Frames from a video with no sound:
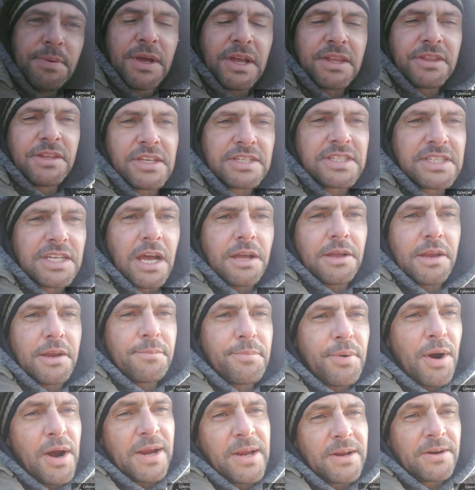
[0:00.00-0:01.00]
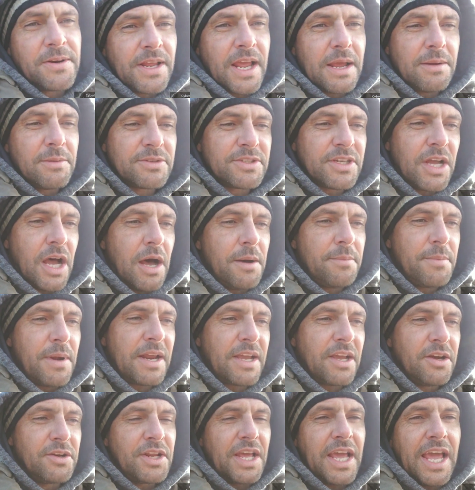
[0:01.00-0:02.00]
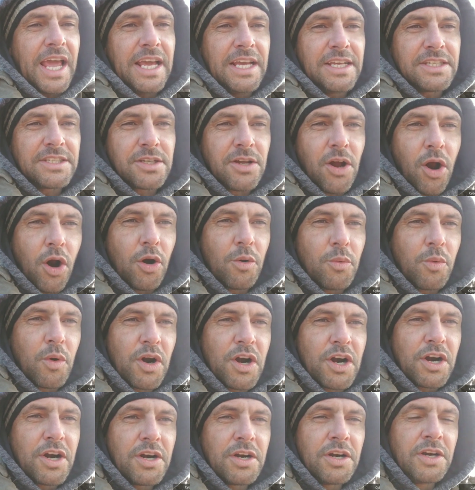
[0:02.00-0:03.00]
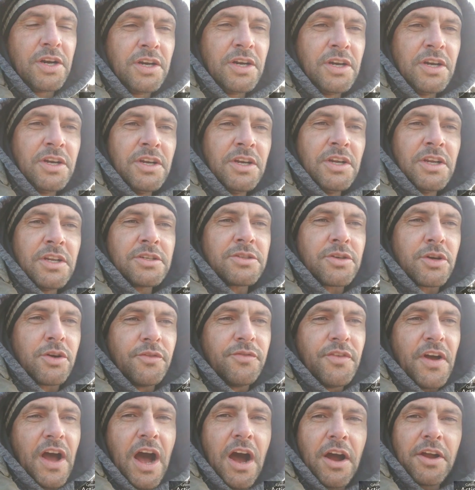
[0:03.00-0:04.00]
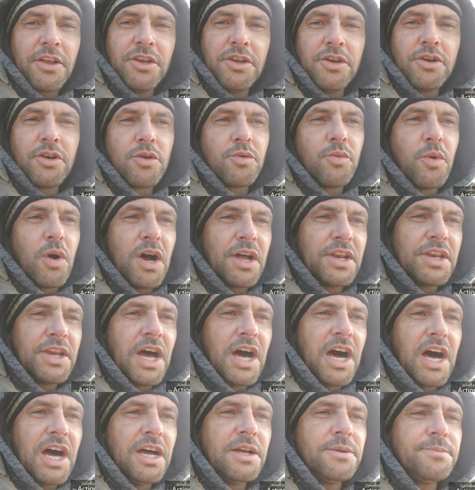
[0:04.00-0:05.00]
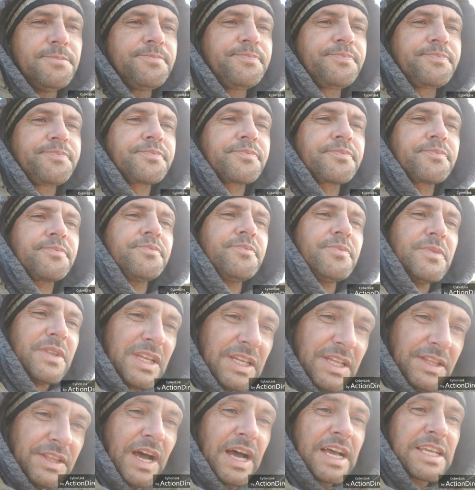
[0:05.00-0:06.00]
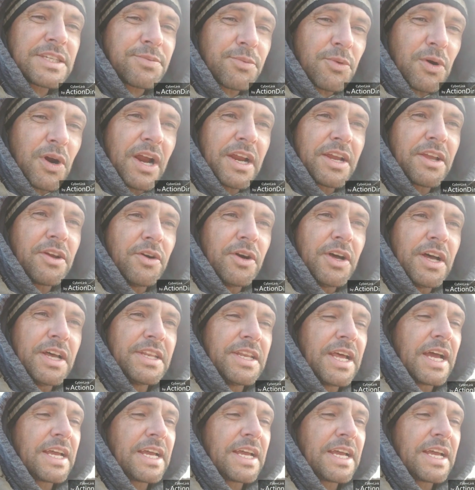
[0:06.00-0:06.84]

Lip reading: pick this up. You can probably get on Amazon, but I go to Ace Hardware, True Value, or whatnot, and that's where I go ahead